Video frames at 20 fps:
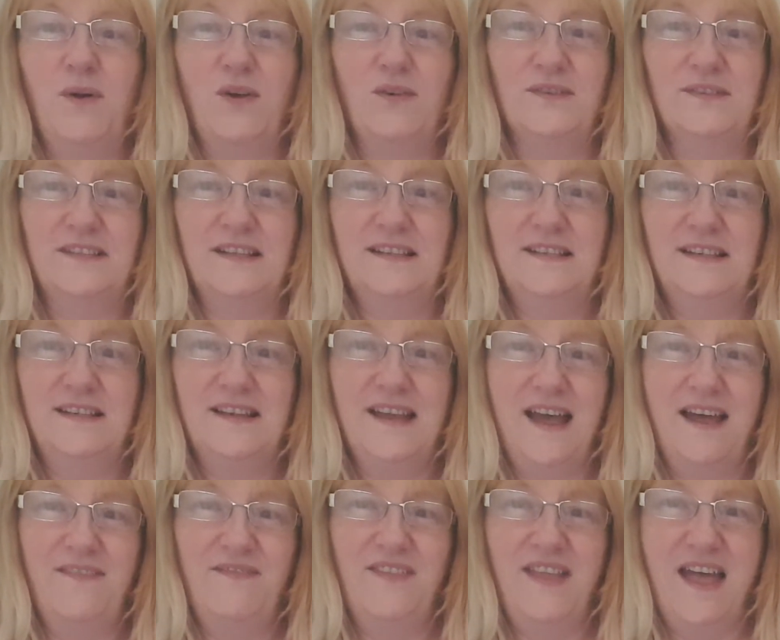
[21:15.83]
boxes are
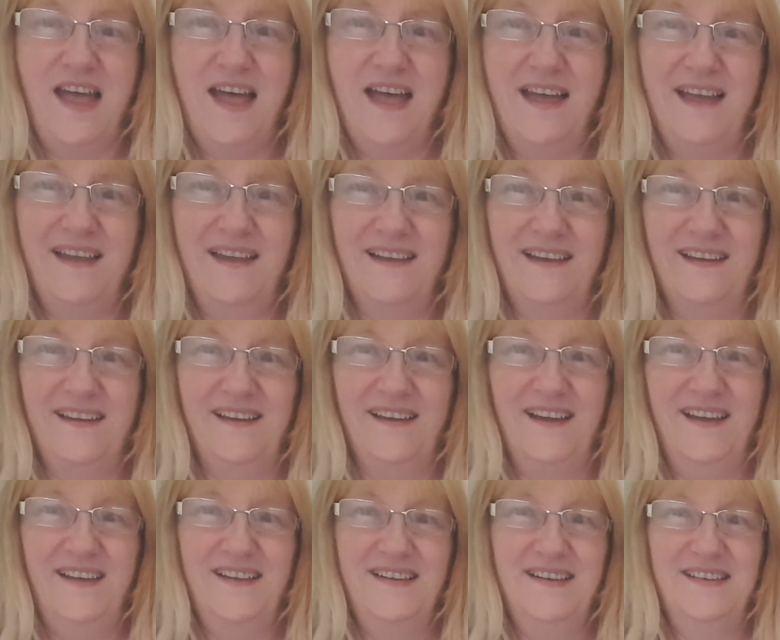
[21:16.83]
down there
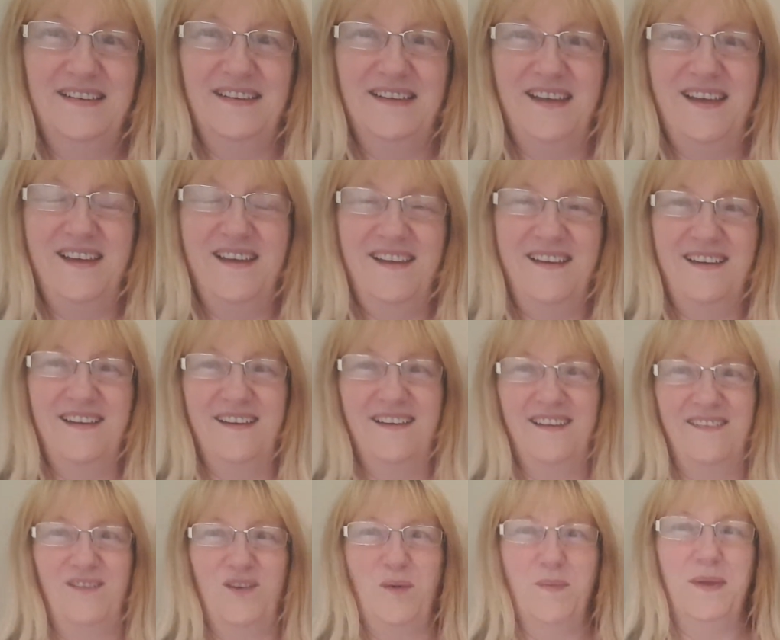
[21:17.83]
and uh,
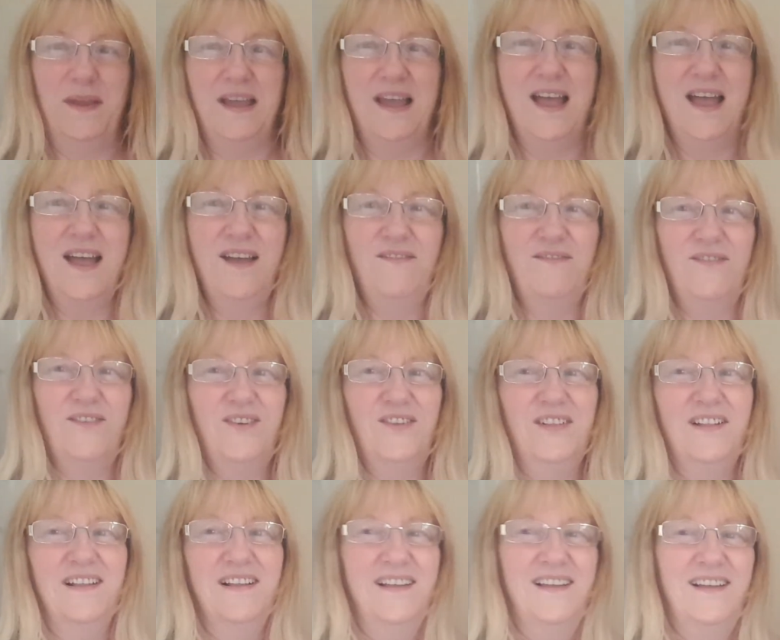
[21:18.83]
I've got to be
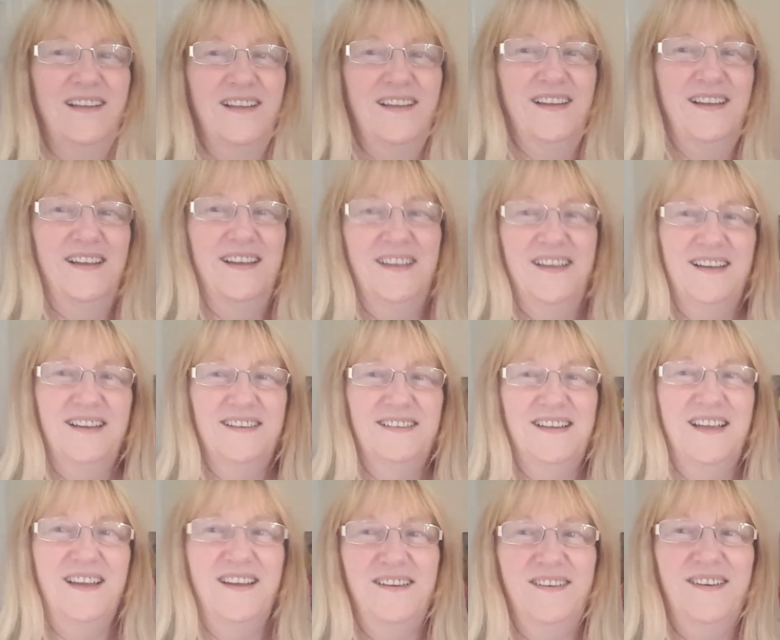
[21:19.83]
careful.
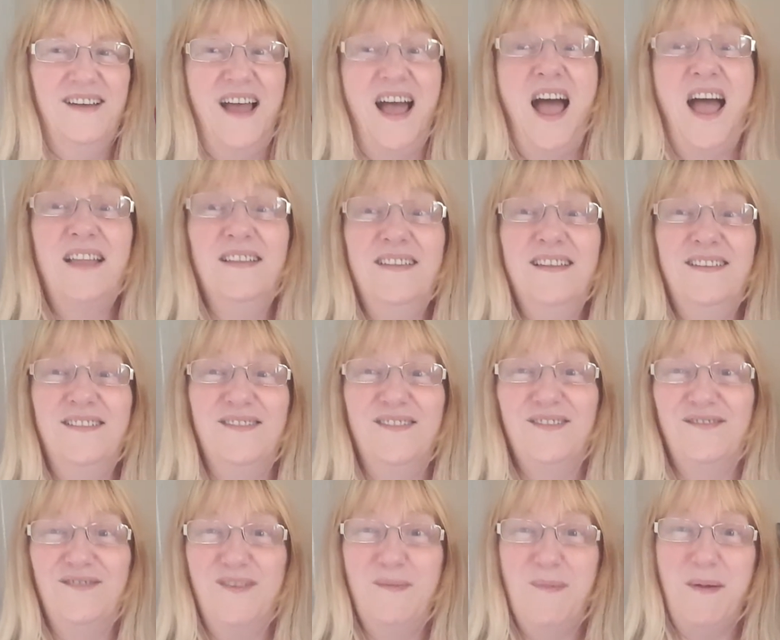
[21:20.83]
So, and
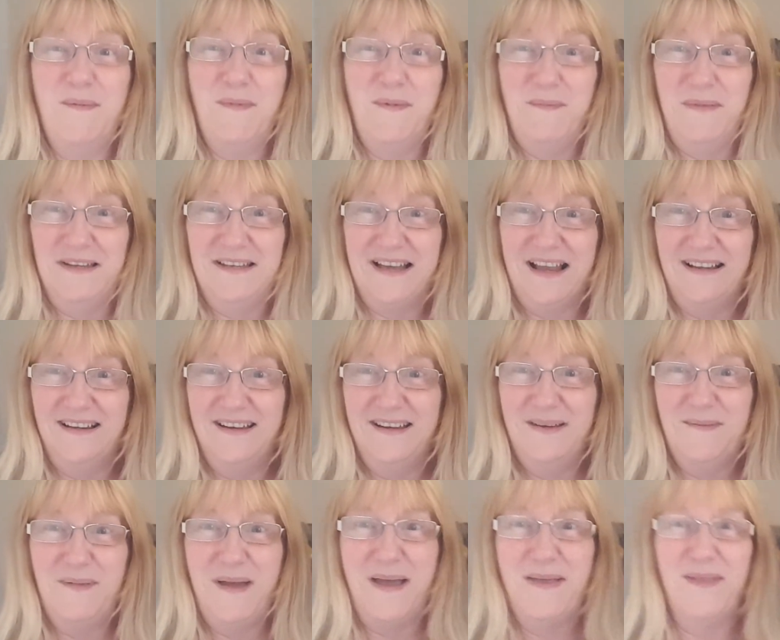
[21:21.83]
remember me telling
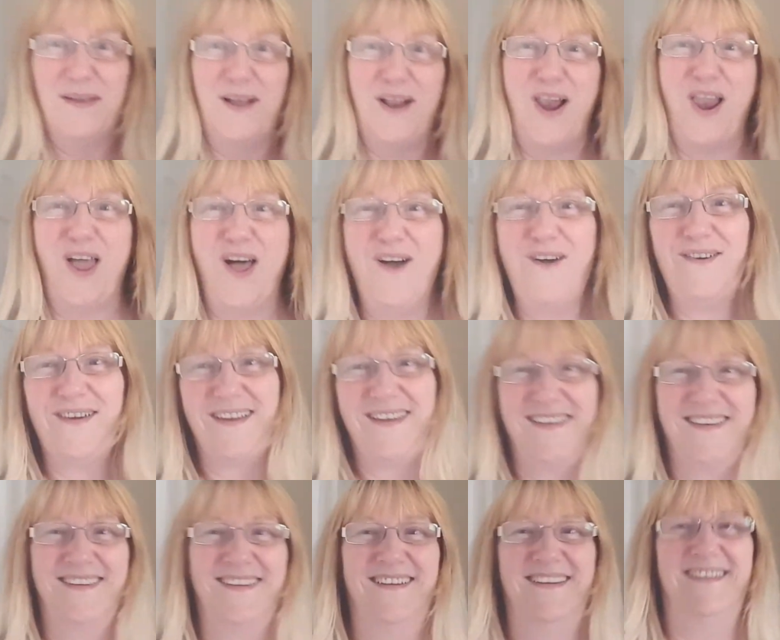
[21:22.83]
you about the clock?
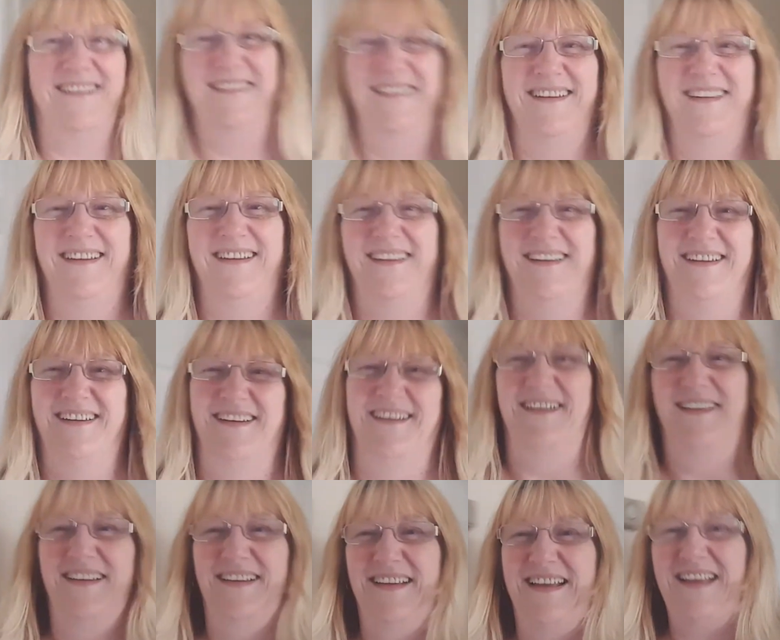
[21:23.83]

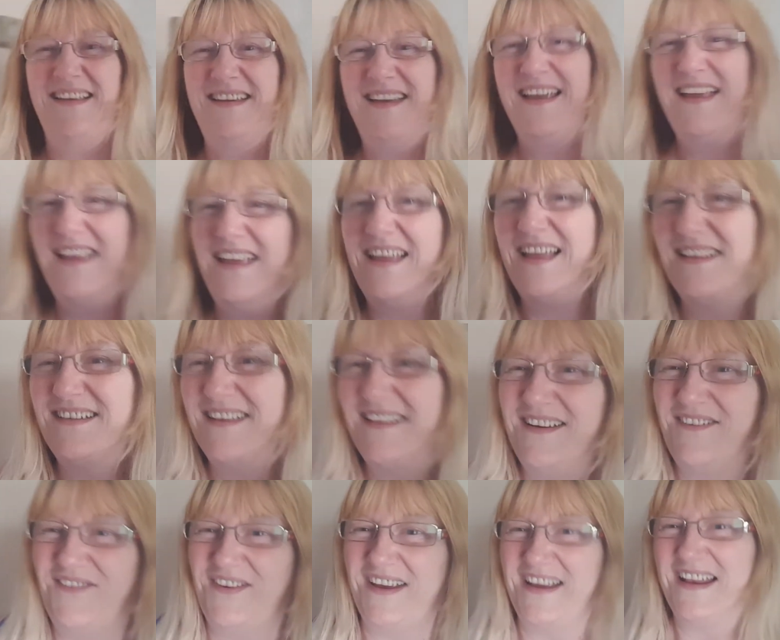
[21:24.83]
Can you hear, I don't
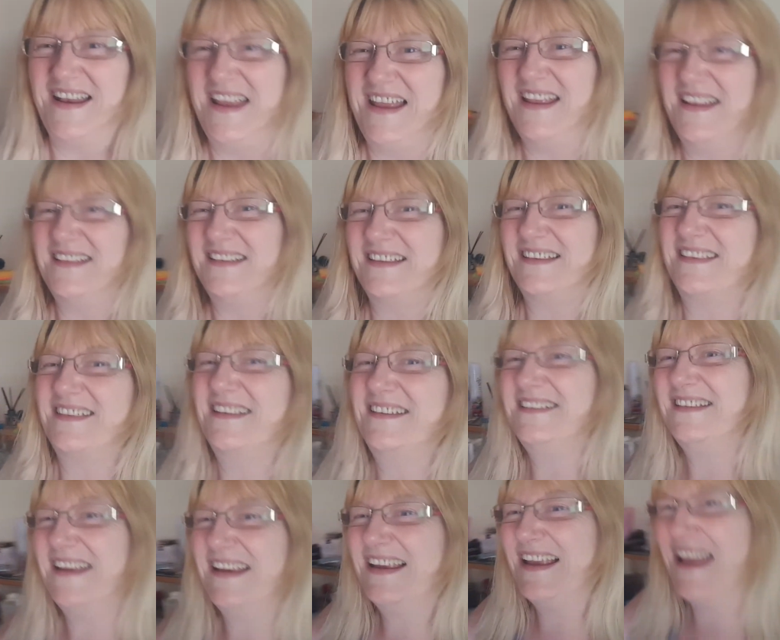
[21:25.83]
know if you can hear the
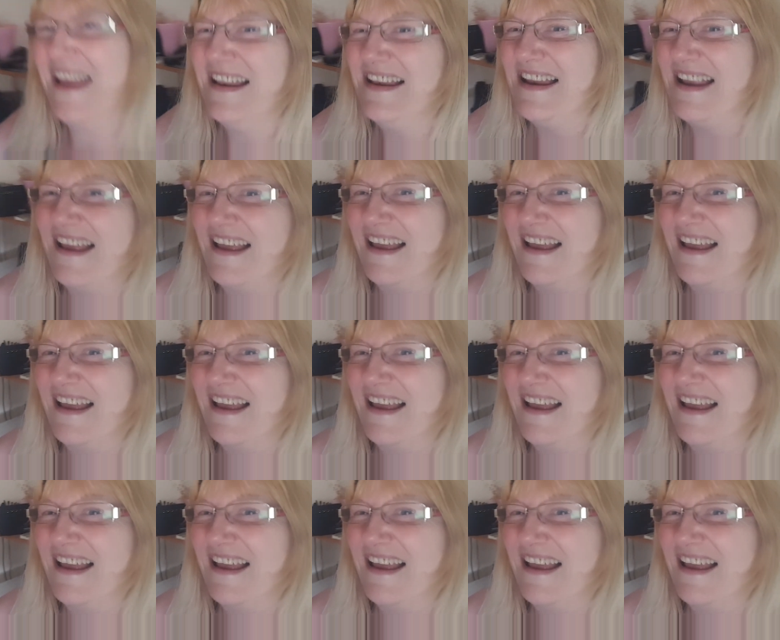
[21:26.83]
ticking,